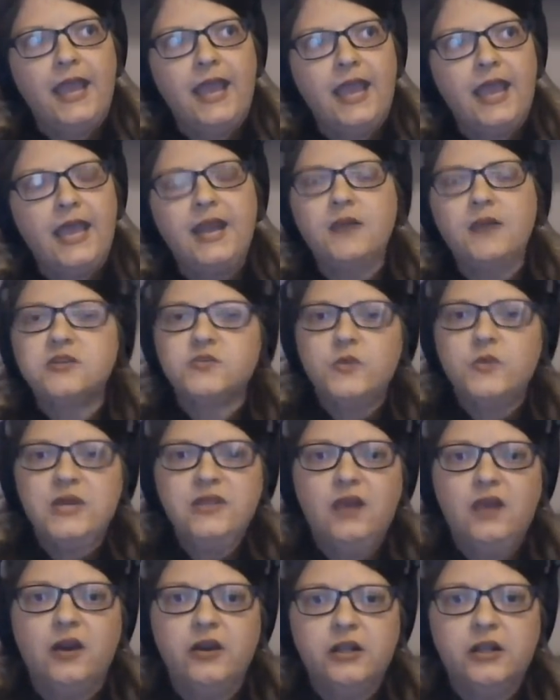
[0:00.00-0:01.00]
And I was
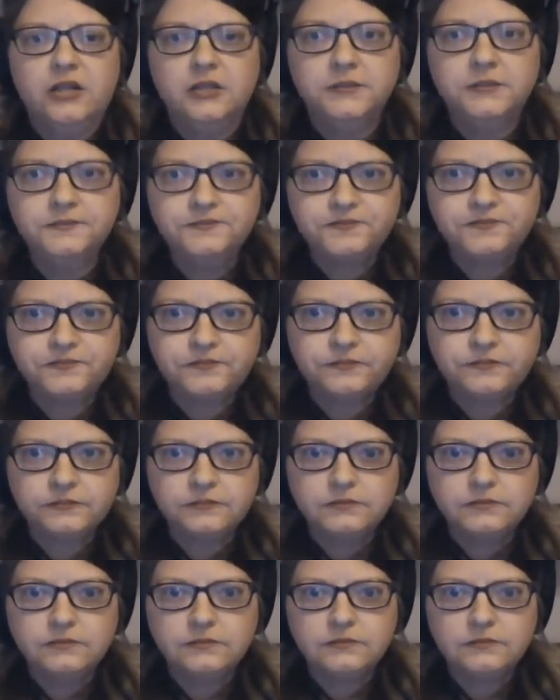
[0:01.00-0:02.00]
reading the article,
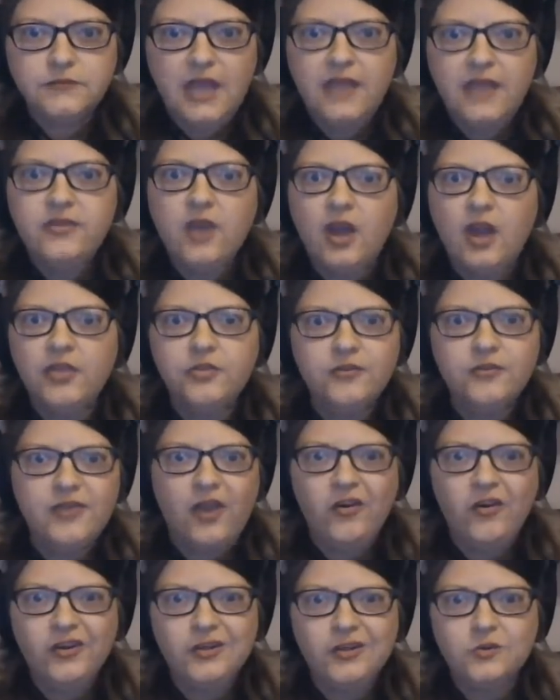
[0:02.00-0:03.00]
and the author of the
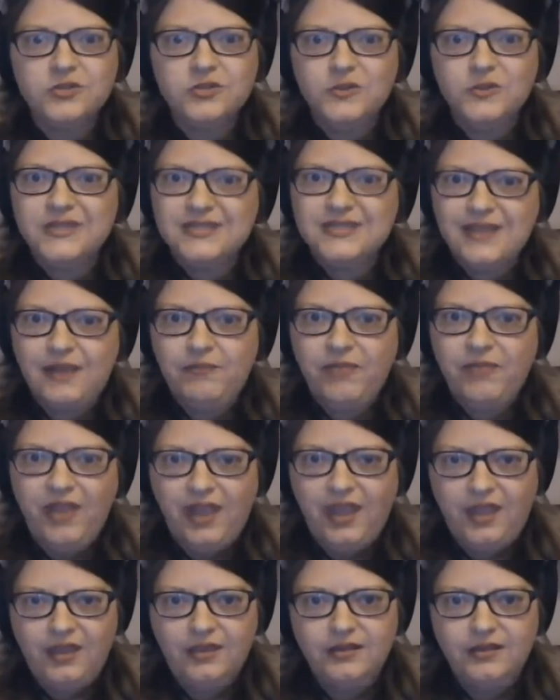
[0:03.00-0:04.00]
article was doing the same
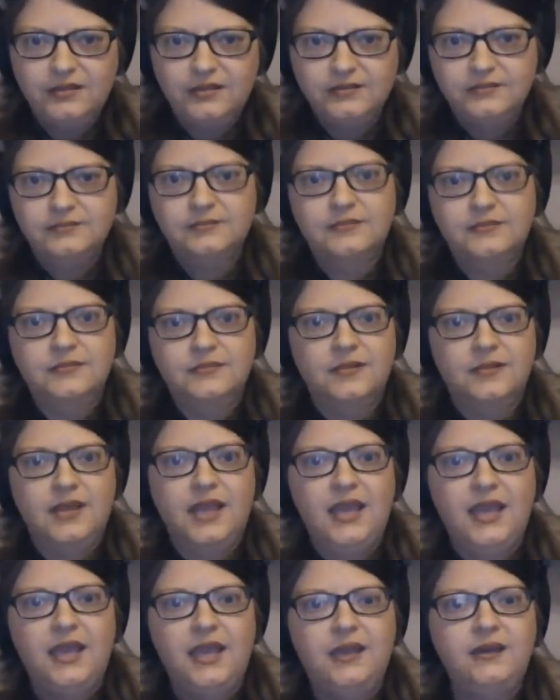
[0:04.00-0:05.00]
thing.
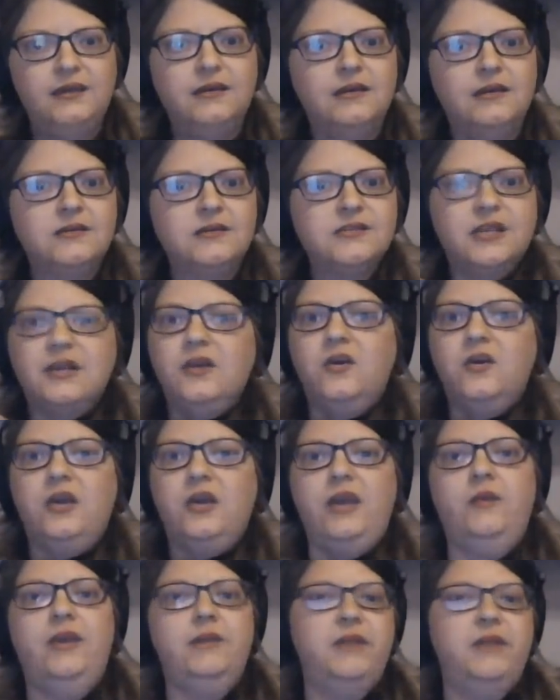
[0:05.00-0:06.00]
And I was like,
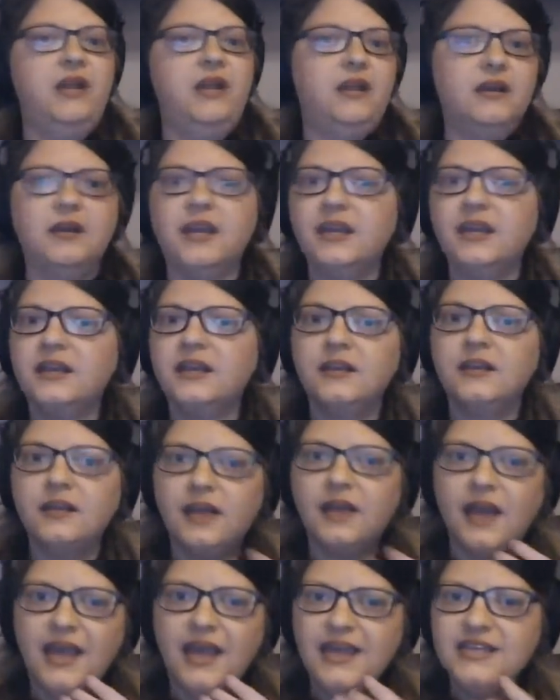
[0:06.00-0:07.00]
okay, wait a minute. Like,
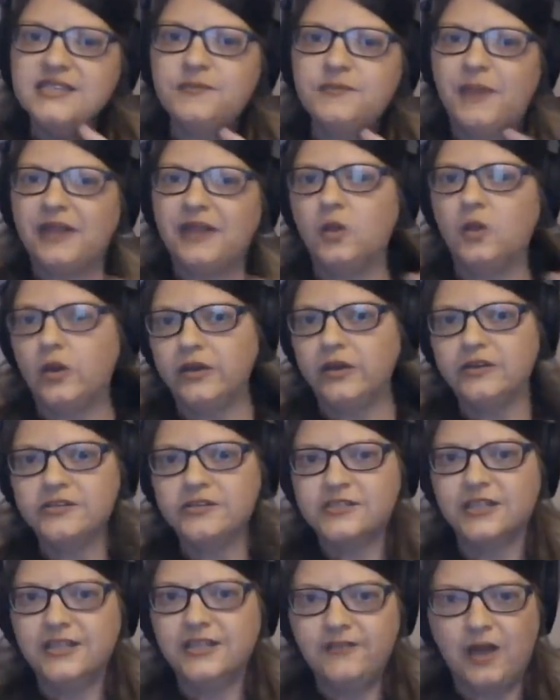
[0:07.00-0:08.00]
I expect
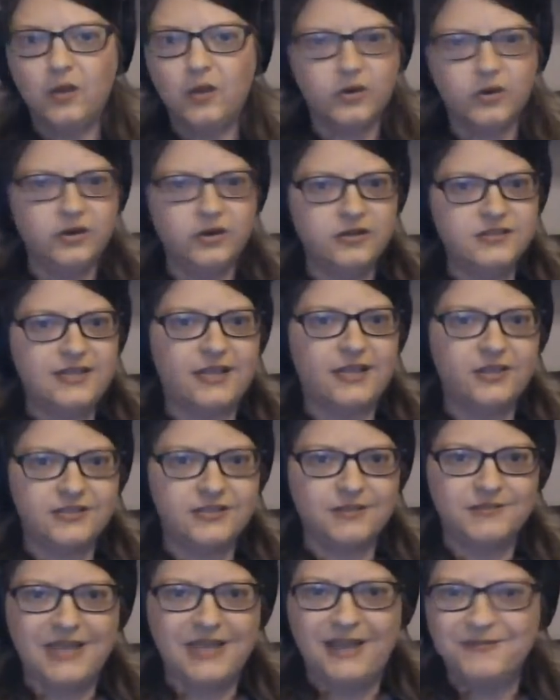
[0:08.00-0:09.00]
lawyers to leave out words that could
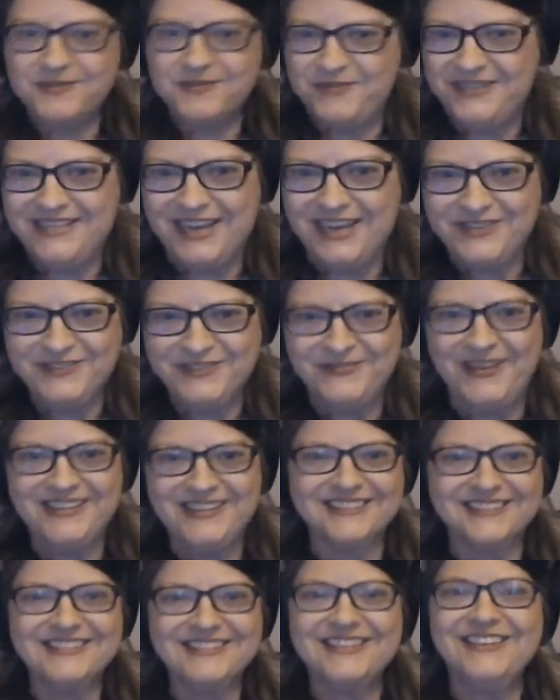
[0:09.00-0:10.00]
sometimes be
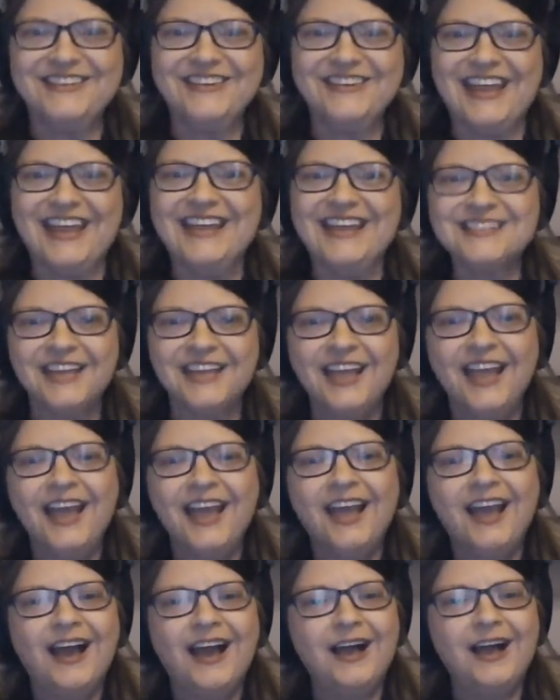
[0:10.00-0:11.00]
detrimental to their case.
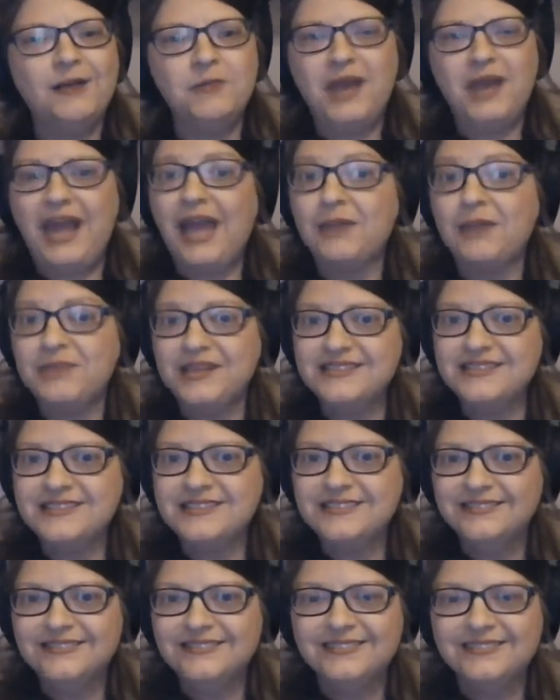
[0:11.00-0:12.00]
It
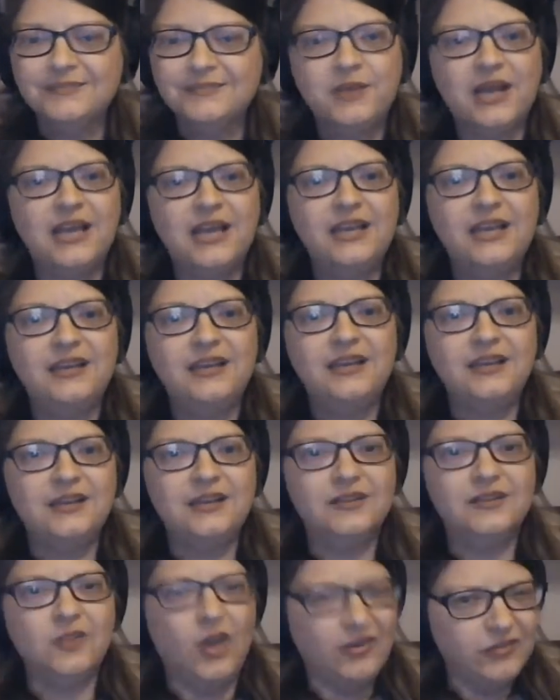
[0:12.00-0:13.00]
happens. But
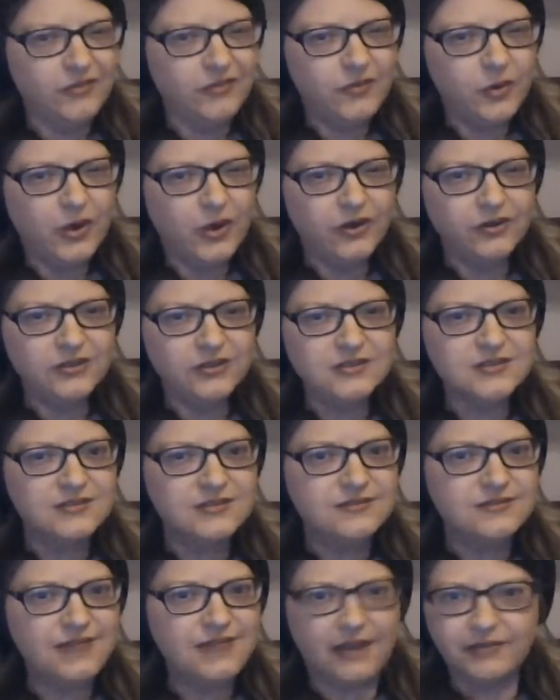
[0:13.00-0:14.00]
law review articles,
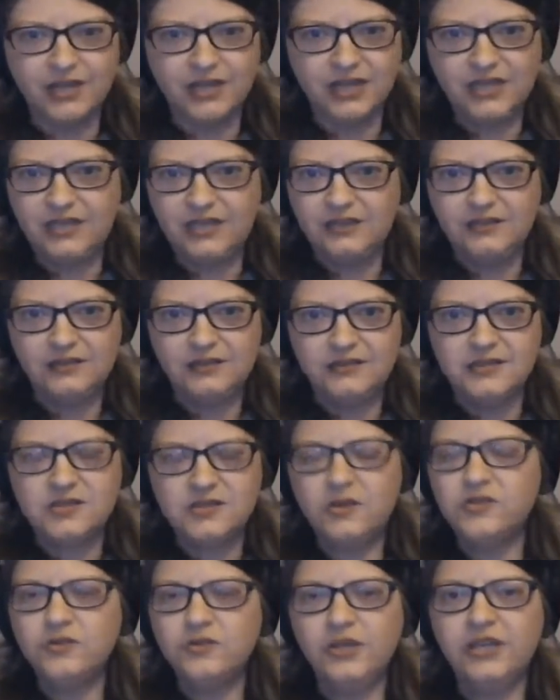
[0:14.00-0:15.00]
not really.
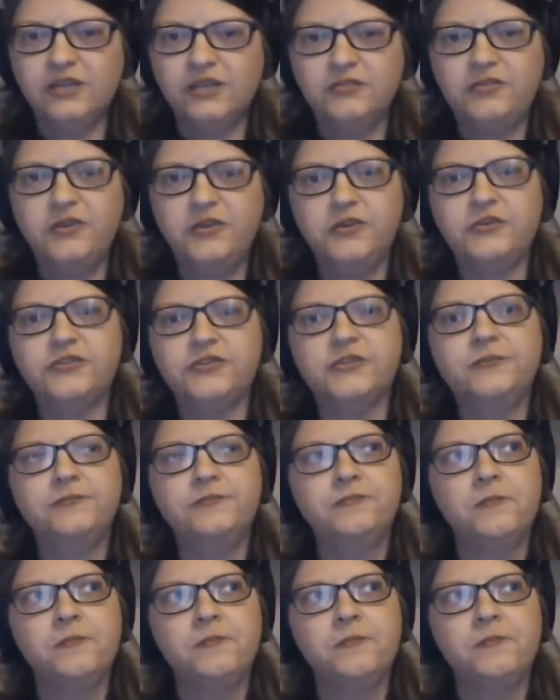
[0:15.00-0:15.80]
So I was really confused.